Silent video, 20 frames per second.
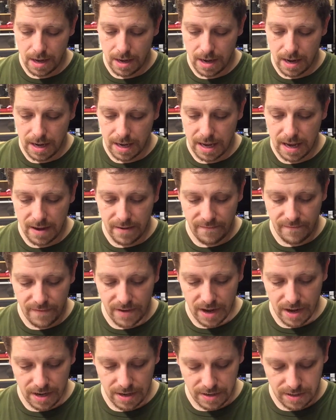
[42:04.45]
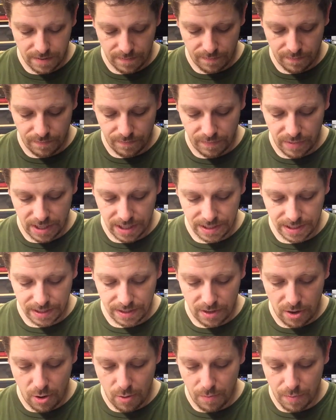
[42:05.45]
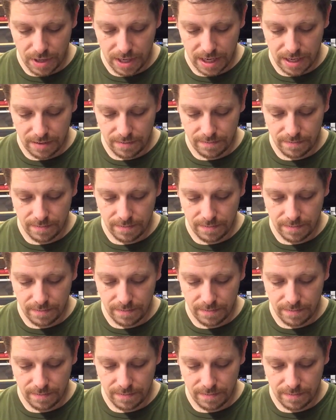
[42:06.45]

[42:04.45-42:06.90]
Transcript: I can't find the place to open it.